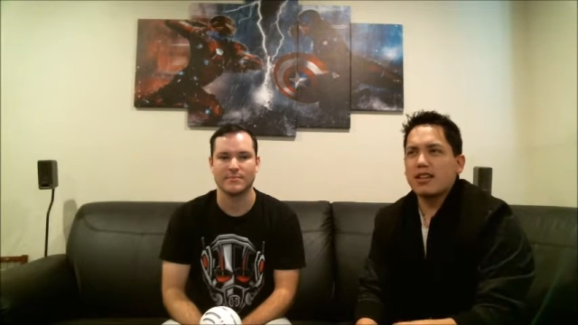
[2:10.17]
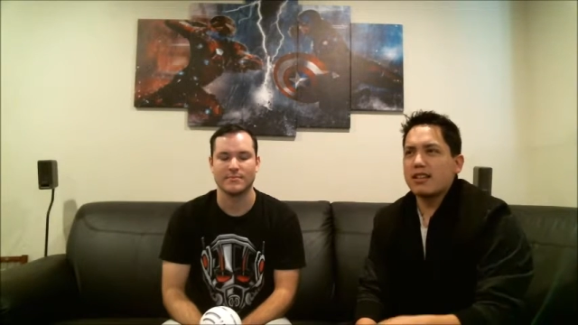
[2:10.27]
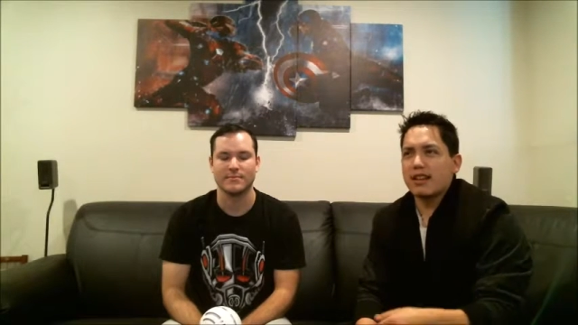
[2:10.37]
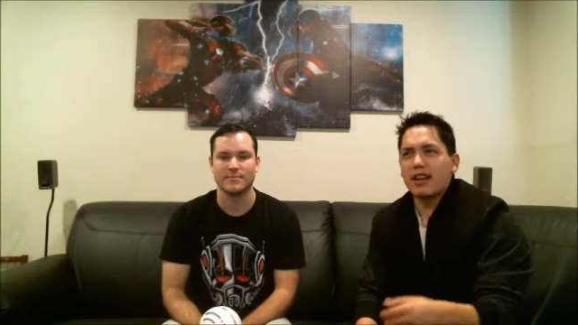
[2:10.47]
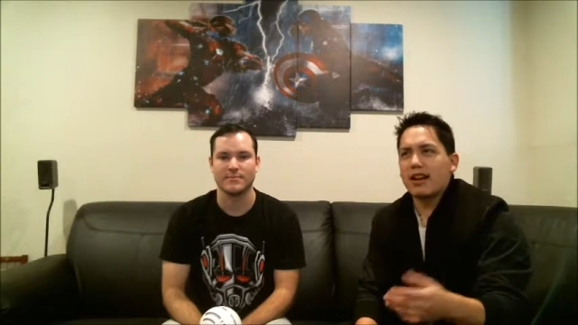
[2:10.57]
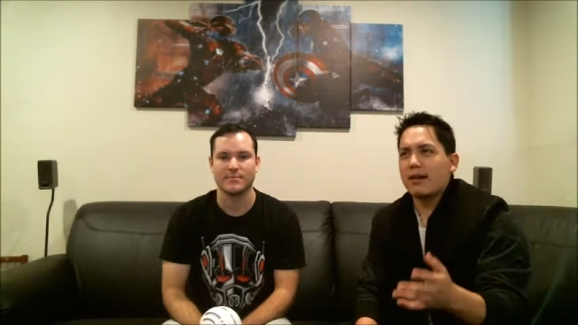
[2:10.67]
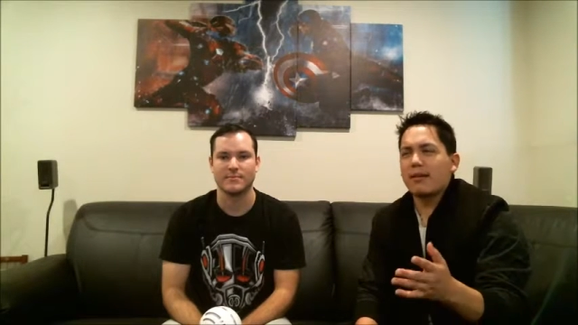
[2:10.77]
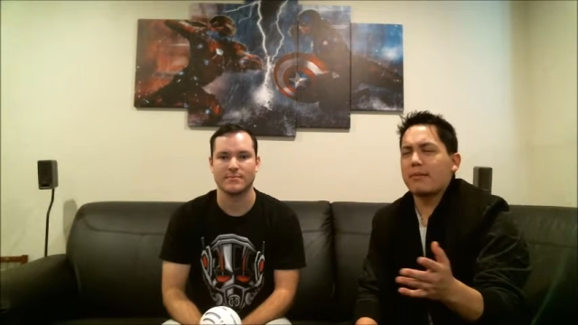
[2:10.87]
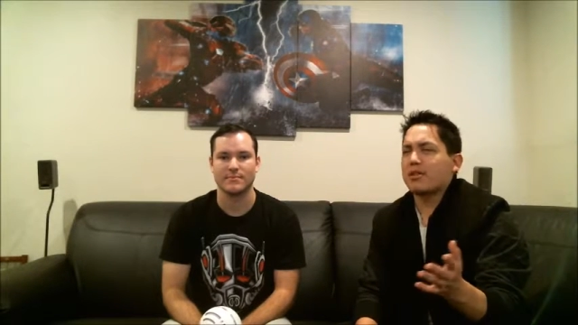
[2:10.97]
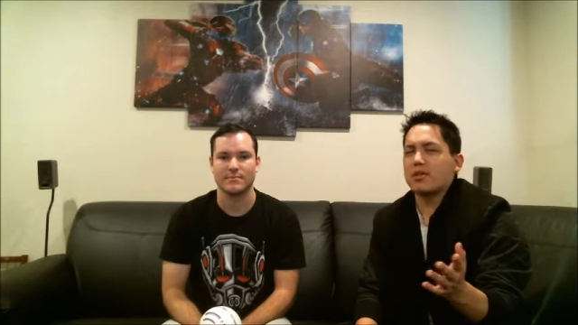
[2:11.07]
Speaker 1: Like I,
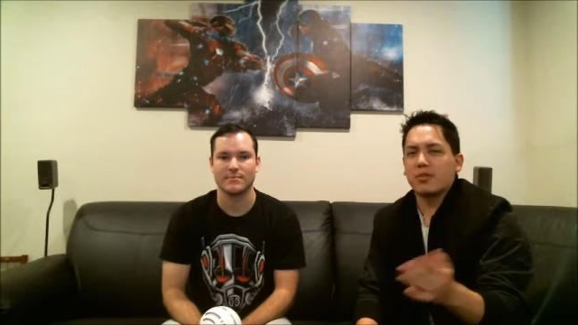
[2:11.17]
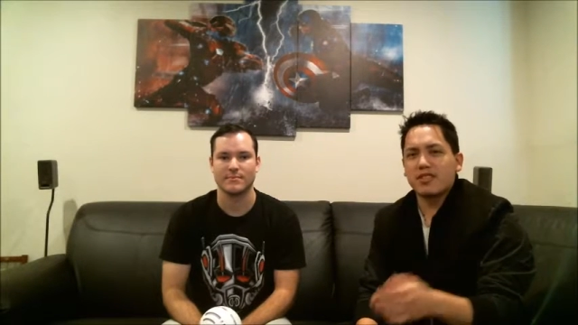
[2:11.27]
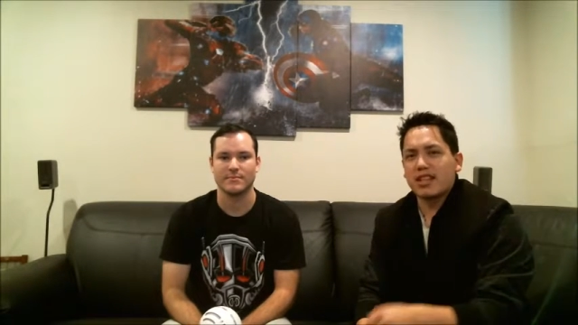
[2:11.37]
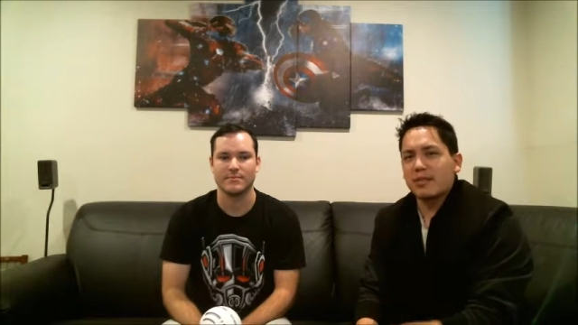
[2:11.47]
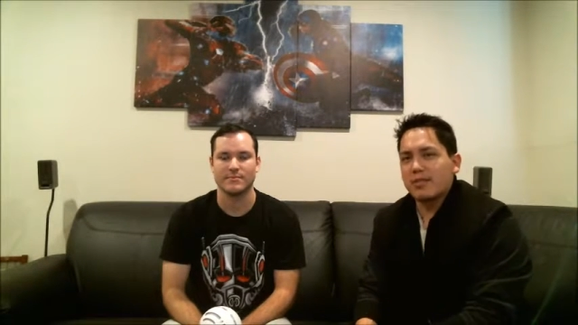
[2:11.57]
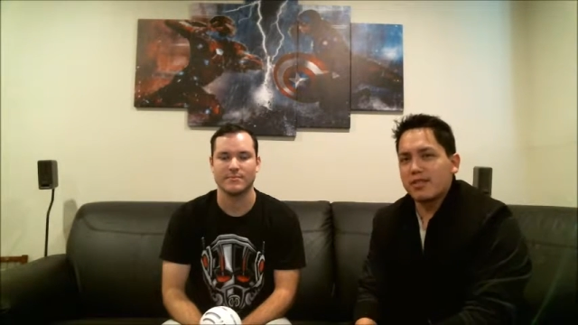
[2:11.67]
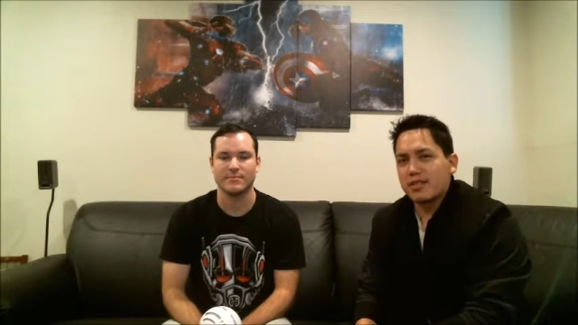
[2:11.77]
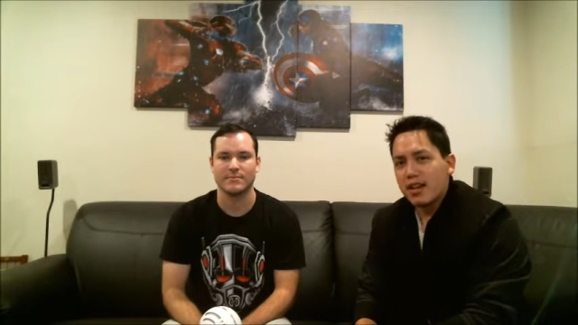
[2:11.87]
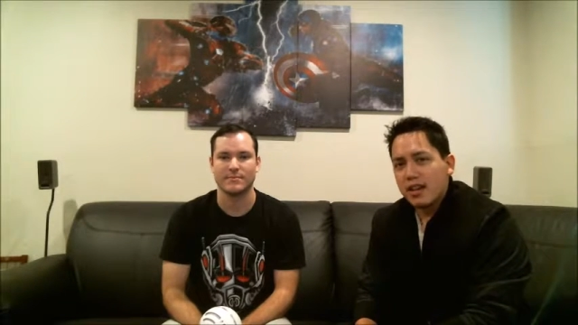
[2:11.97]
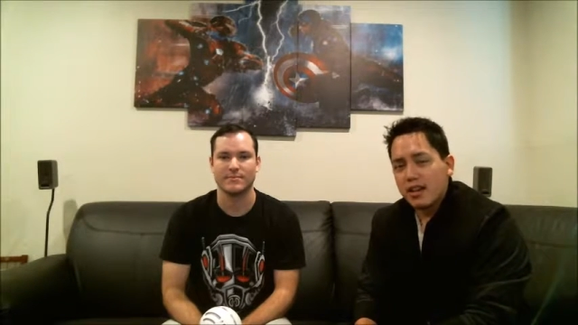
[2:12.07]
am not sure what his name is,
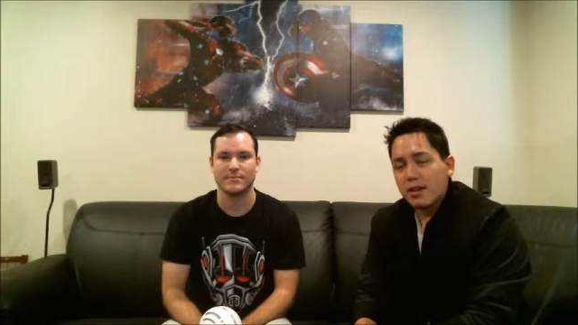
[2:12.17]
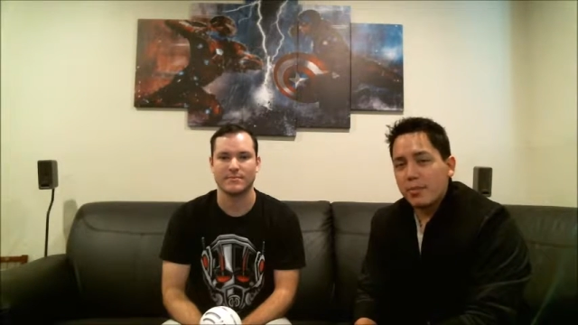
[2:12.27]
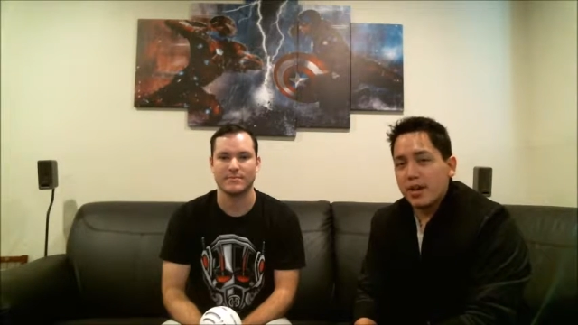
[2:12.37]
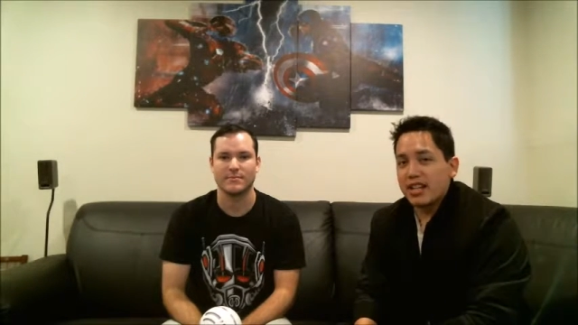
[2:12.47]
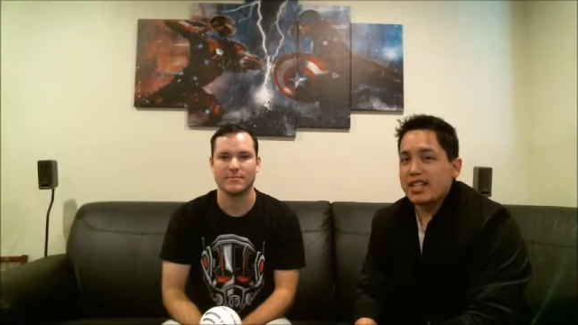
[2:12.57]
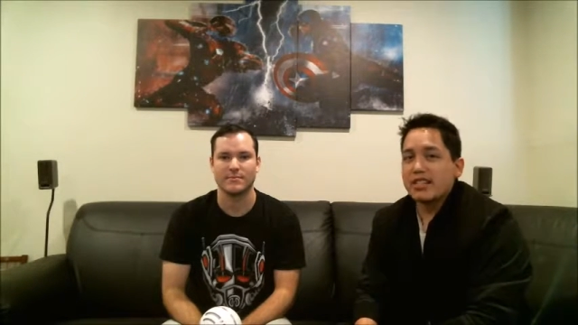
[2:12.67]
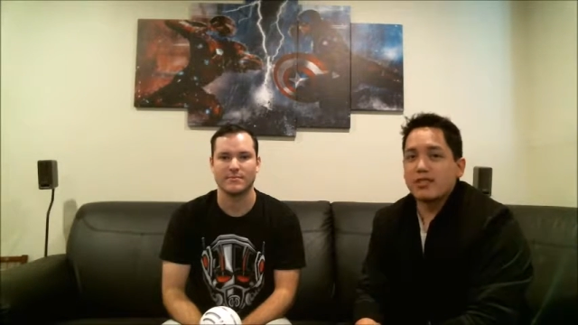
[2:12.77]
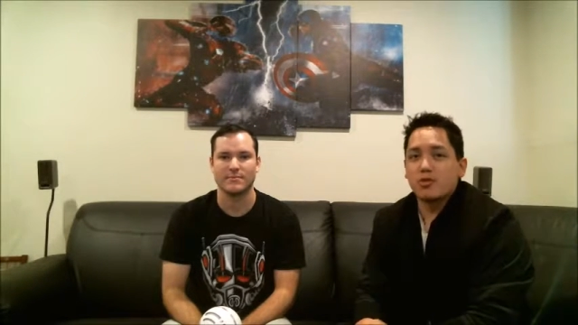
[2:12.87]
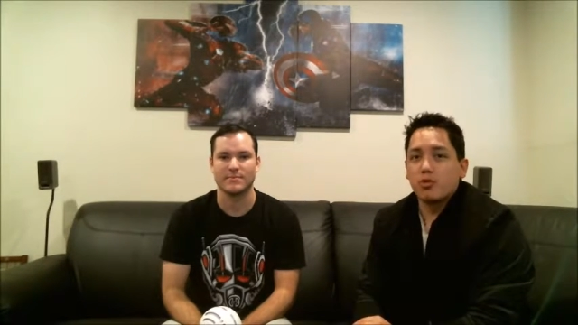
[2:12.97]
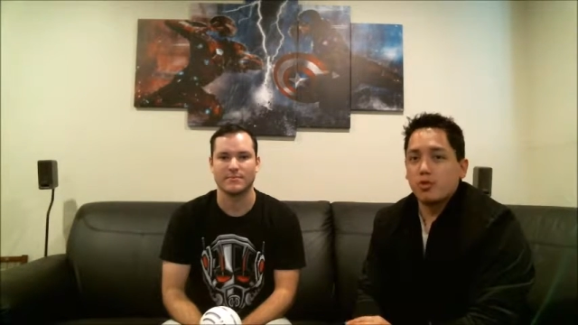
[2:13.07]
but he
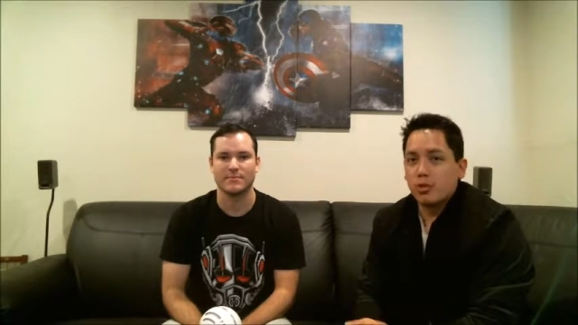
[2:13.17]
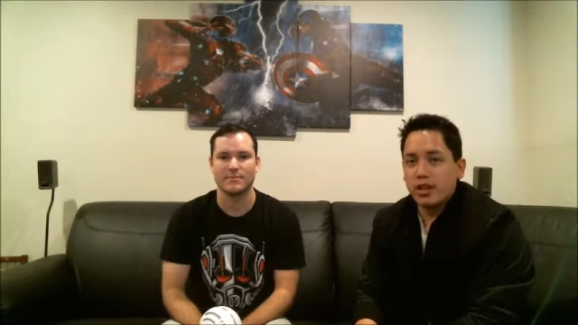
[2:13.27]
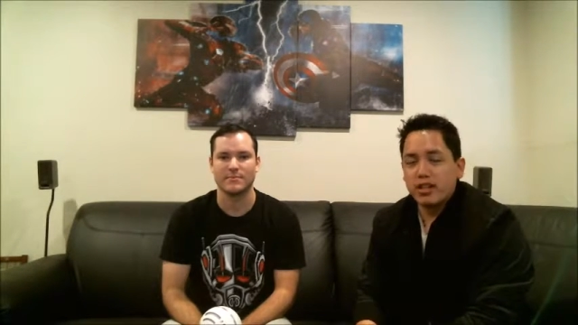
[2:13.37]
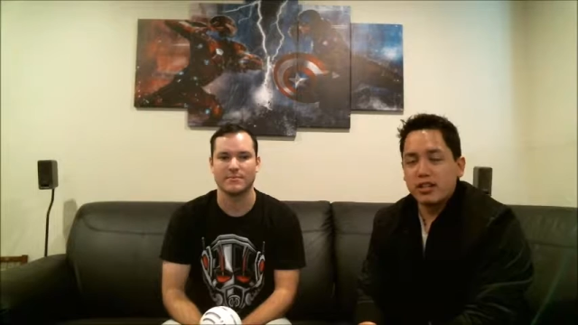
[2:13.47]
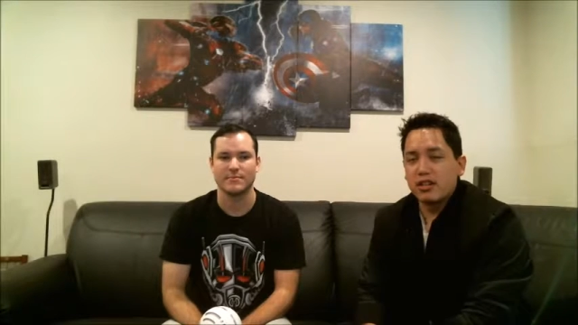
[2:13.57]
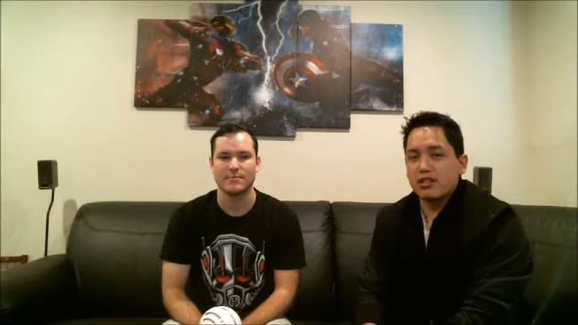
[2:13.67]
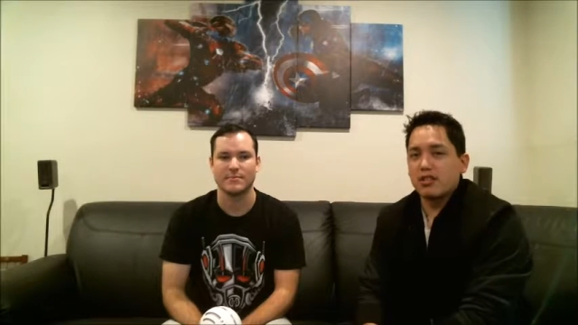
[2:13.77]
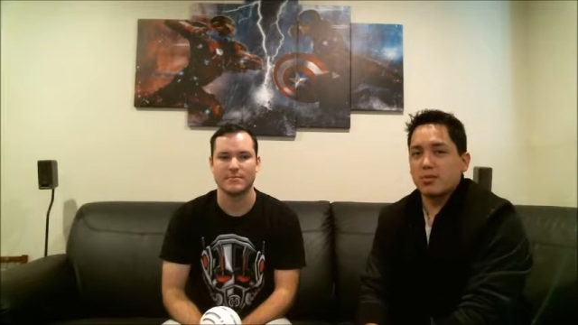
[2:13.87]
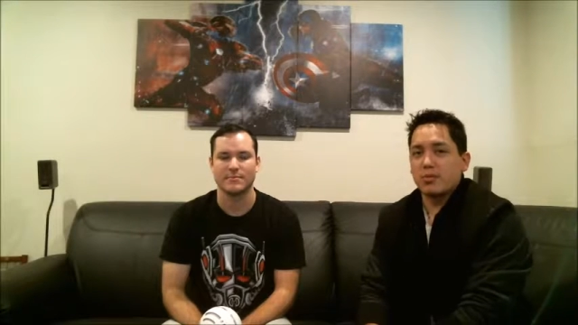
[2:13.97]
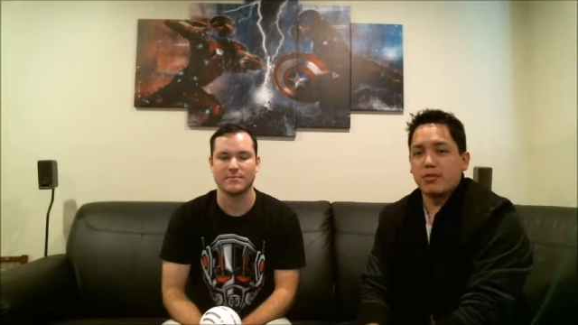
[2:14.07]
is really good in
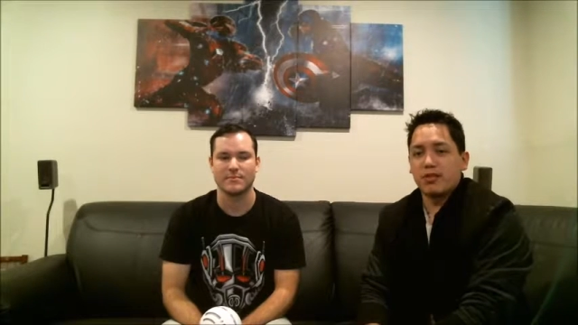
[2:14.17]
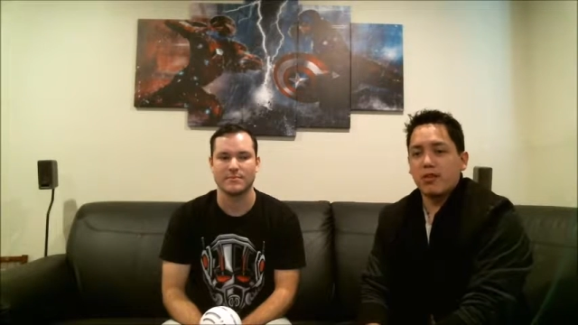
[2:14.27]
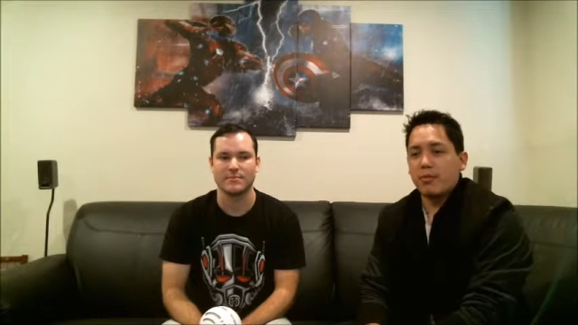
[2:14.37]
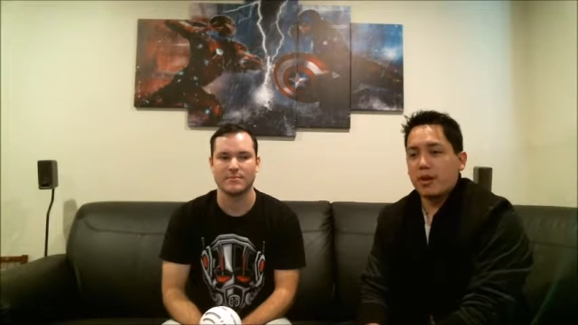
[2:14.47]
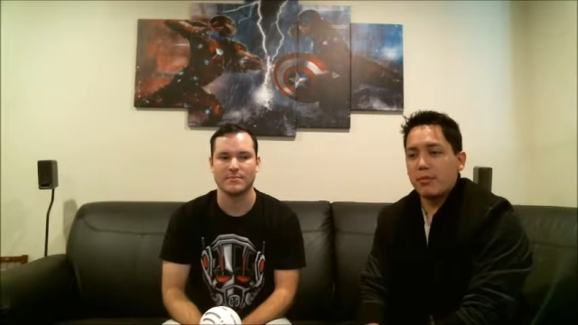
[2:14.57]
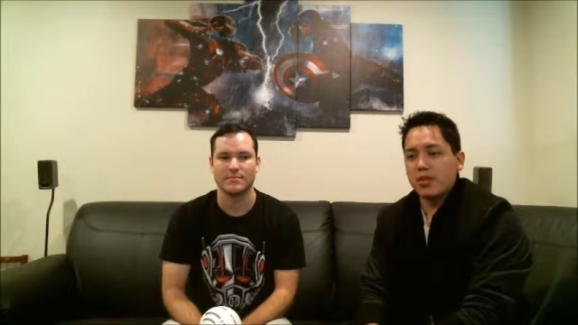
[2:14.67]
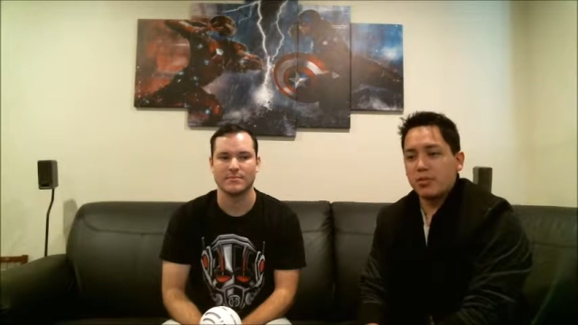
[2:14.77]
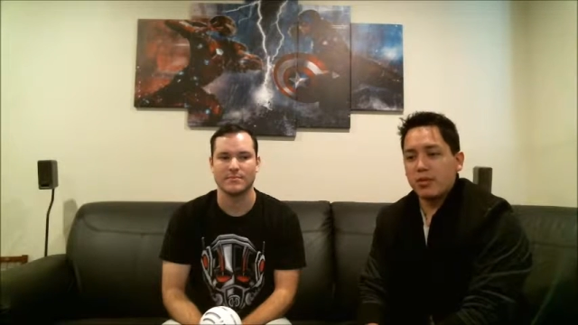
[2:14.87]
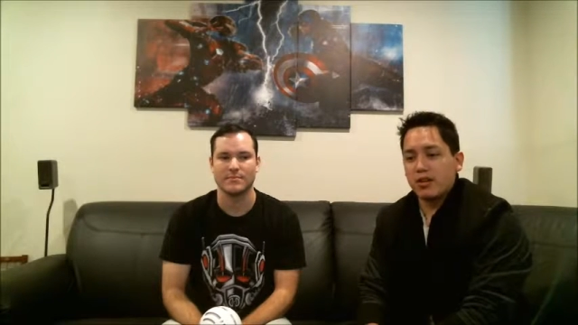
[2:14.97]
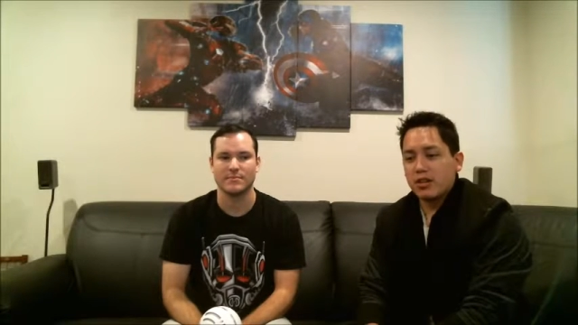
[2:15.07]
this movie. There are moments
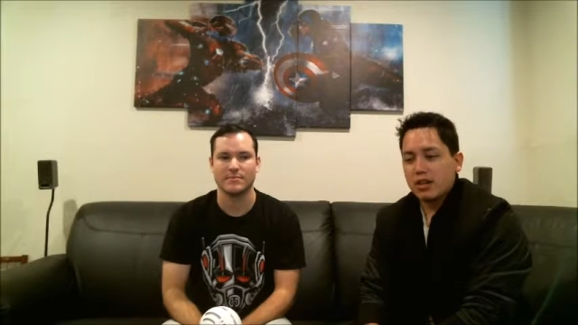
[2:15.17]
where